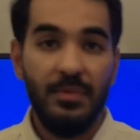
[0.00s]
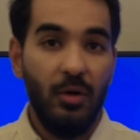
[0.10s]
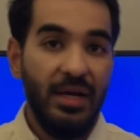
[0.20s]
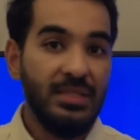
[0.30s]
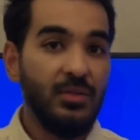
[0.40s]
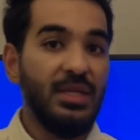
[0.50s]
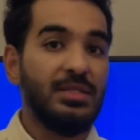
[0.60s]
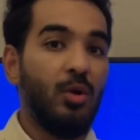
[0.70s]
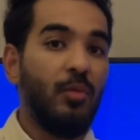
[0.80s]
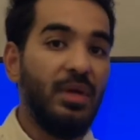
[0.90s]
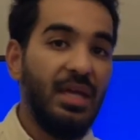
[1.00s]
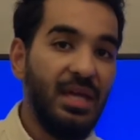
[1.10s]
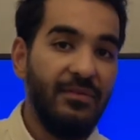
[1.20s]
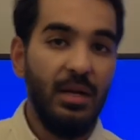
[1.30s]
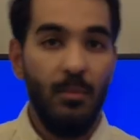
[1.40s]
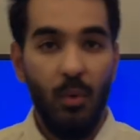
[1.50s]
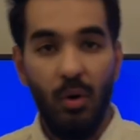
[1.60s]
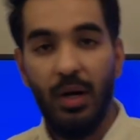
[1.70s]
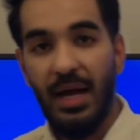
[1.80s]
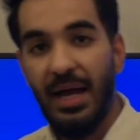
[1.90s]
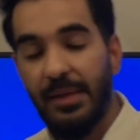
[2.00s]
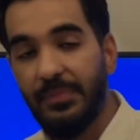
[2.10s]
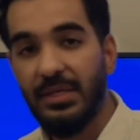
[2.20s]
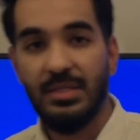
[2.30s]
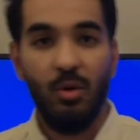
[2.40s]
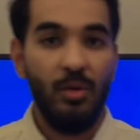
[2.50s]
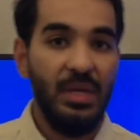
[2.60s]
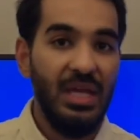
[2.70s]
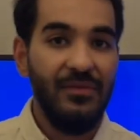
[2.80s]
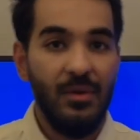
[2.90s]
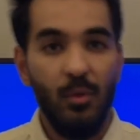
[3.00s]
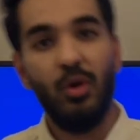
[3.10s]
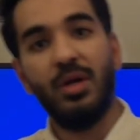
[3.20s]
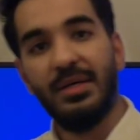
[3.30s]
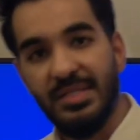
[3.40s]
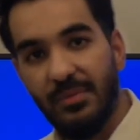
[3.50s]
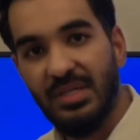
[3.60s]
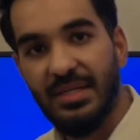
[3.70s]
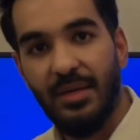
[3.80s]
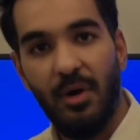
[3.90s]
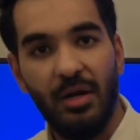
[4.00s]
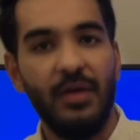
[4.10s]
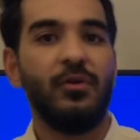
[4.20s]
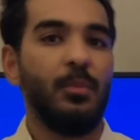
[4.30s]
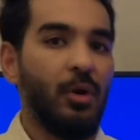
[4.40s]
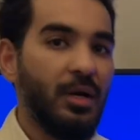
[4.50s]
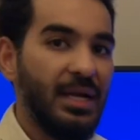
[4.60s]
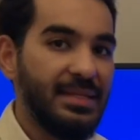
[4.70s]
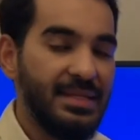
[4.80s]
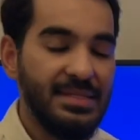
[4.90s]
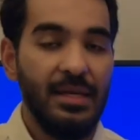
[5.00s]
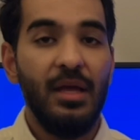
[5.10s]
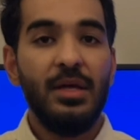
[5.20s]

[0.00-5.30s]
All right, so there's going to be even more hype. There's going to be even more customers in the market for a product like this.